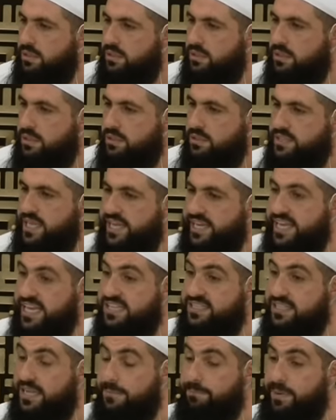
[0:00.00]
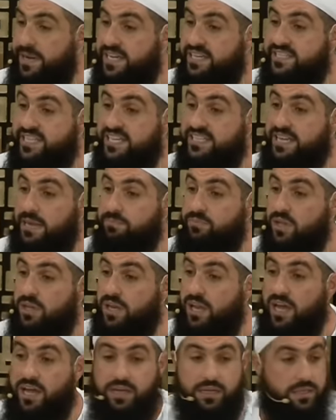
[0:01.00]
So he gets up and he sees
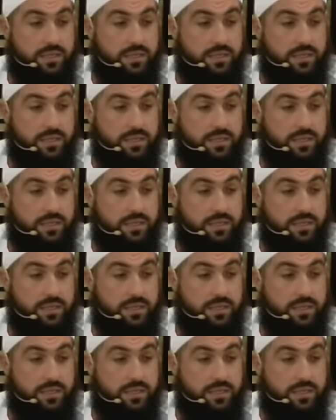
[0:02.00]
Abdullah.